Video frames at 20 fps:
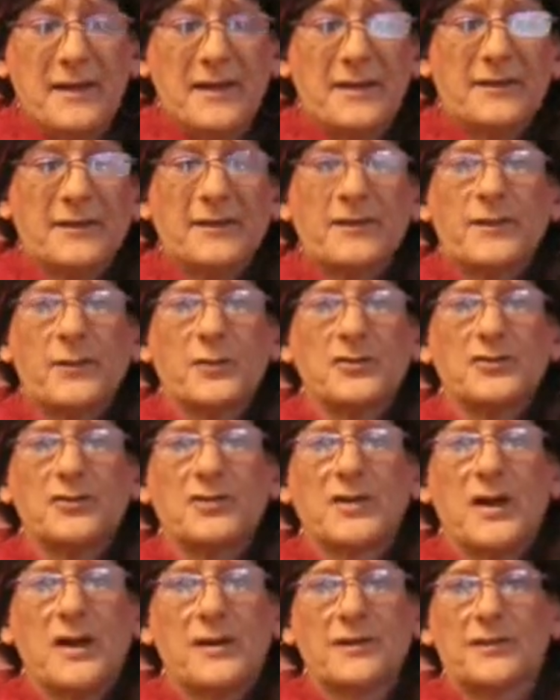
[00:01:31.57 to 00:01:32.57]
it's a
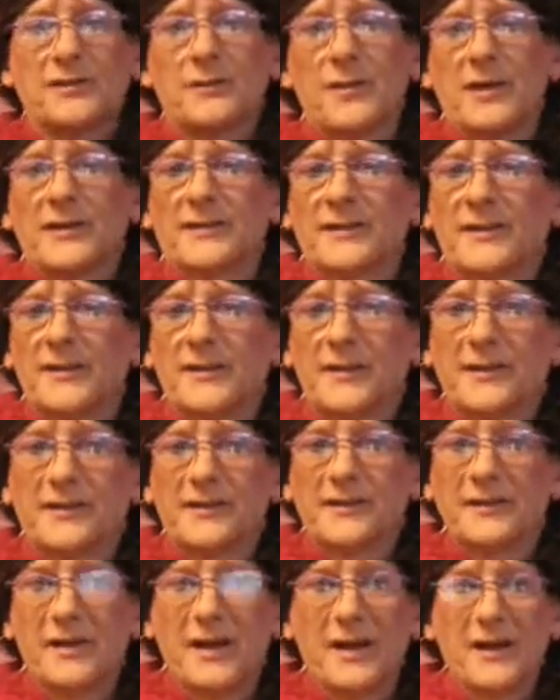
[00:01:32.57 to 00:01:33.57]
social construct.
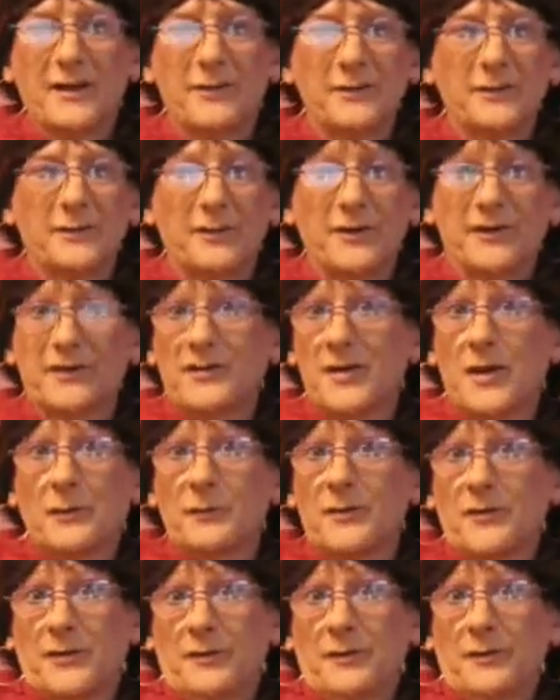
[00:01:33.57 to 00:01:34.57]
It's not
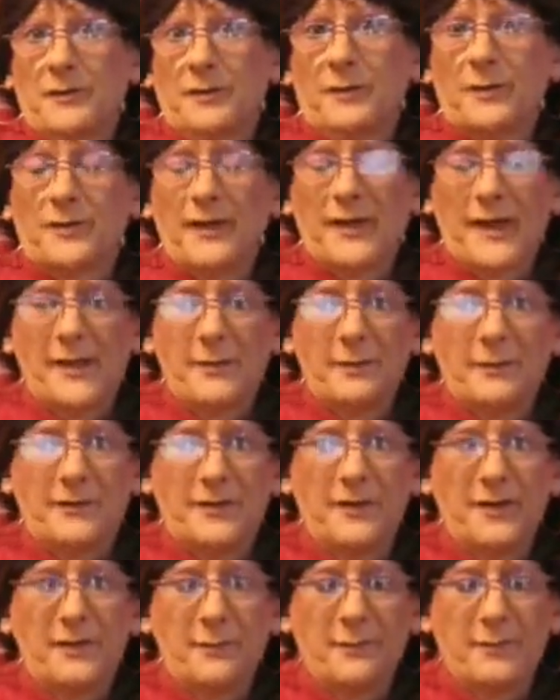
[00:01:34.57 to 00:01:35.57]
real. Okay,
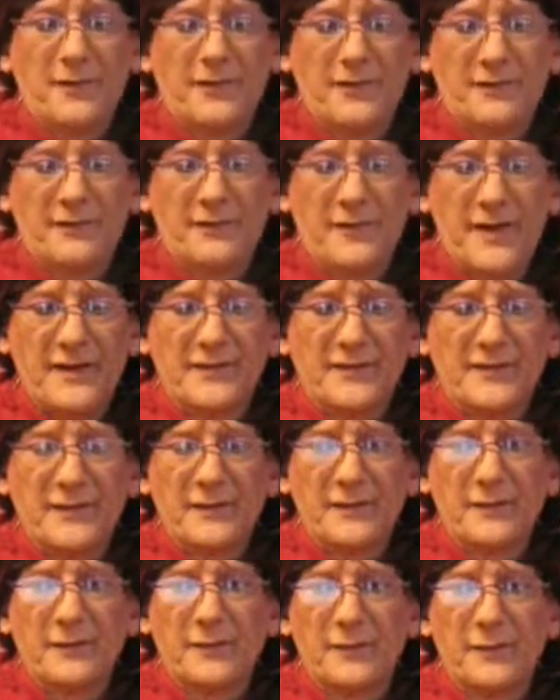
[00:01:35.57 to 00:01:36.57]
it was
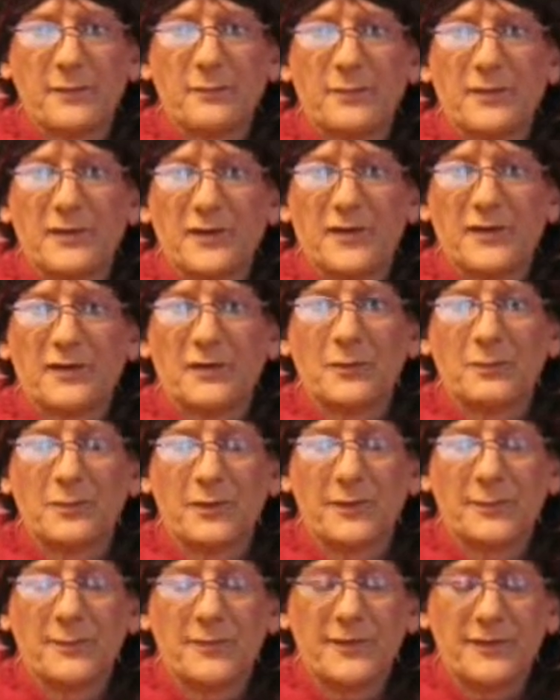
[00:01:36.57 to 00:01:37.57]
invented for political
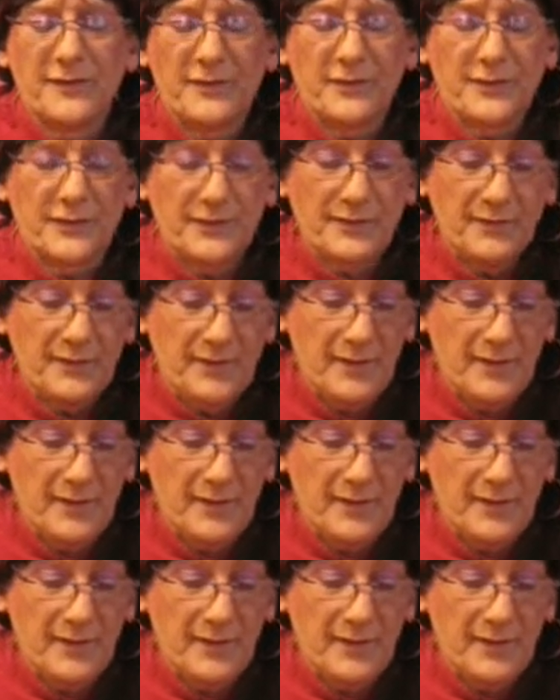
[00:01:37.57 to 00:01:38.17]
purposes.